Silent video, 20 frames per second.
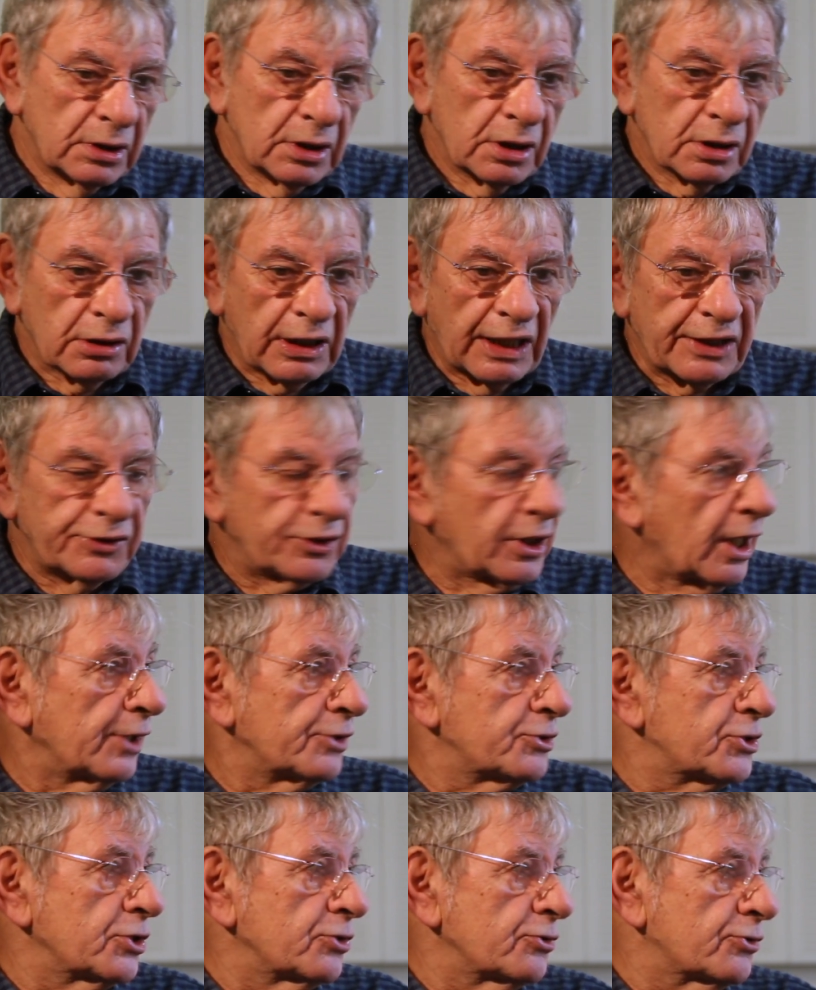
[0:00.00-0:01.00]
late
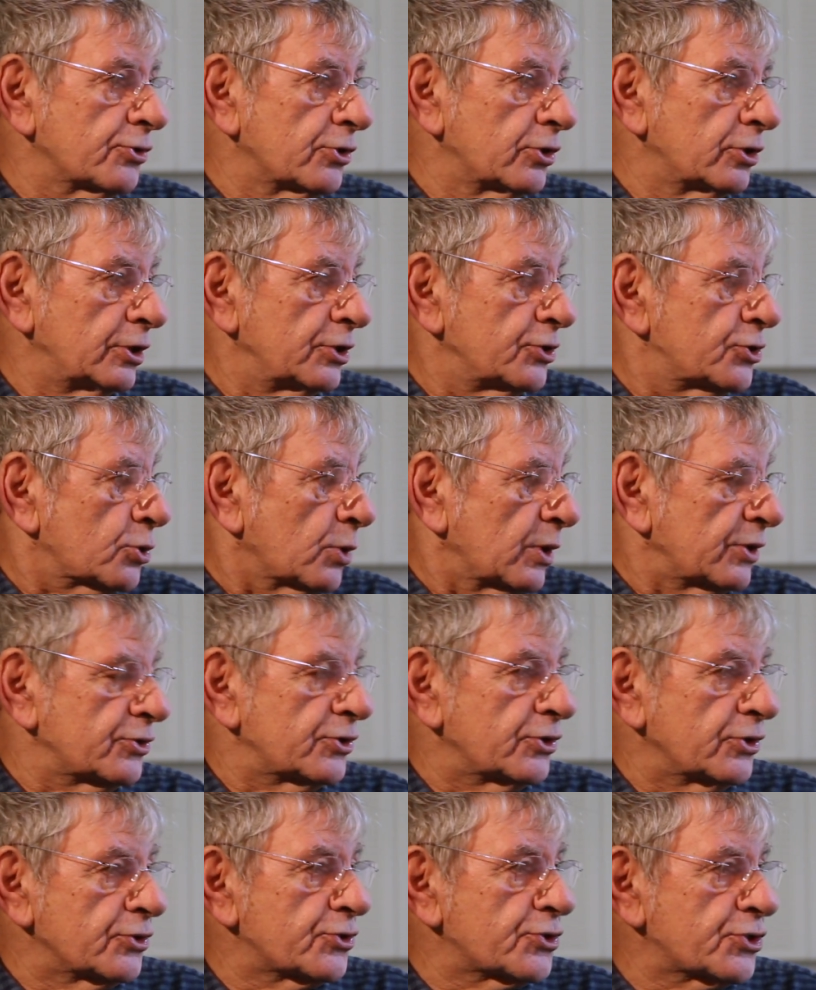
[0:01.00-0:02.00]
19th, early
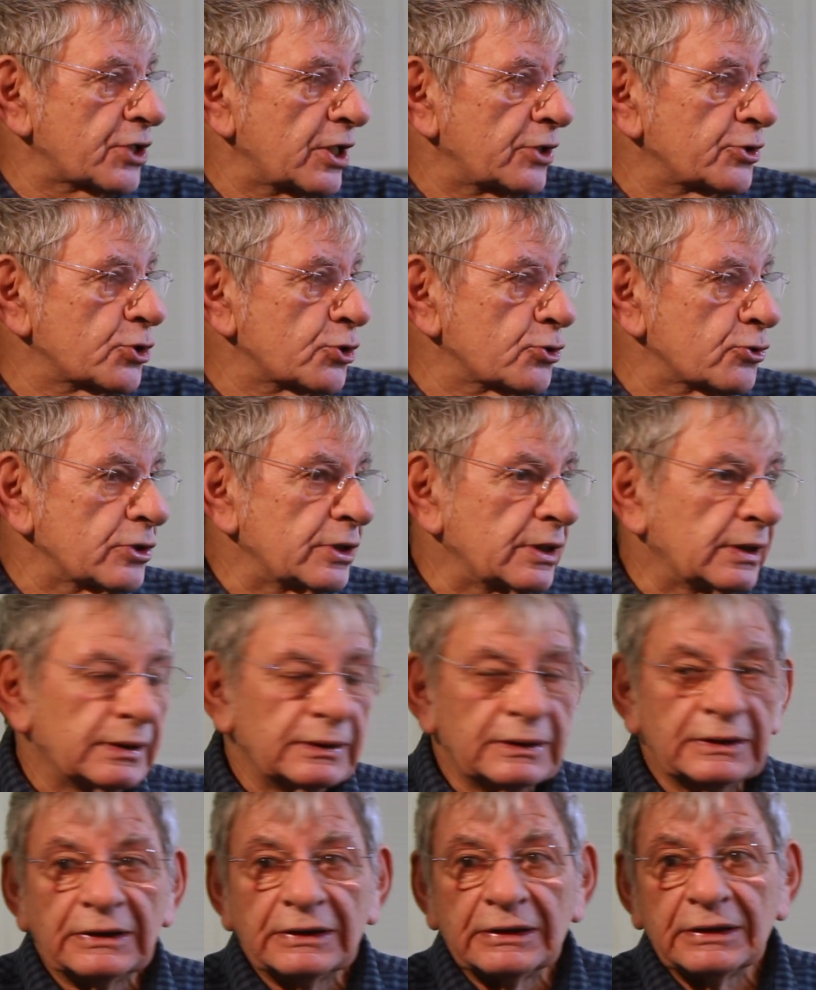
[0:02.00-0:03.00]
20th century,
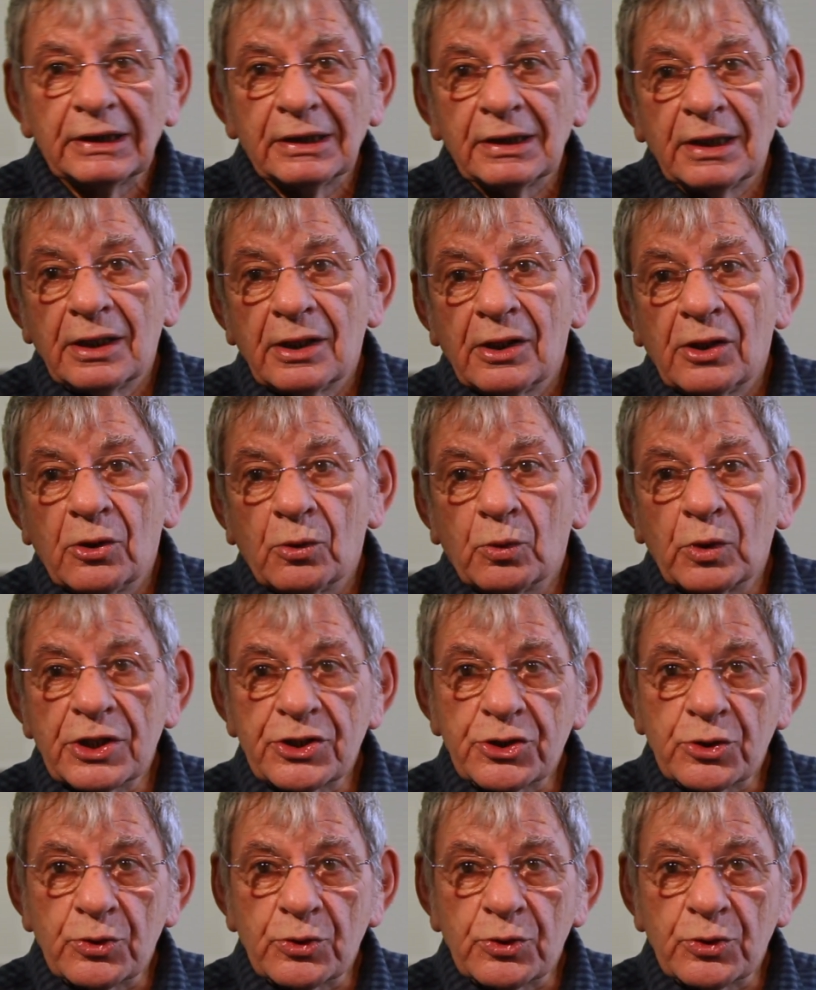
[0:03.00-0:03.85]
which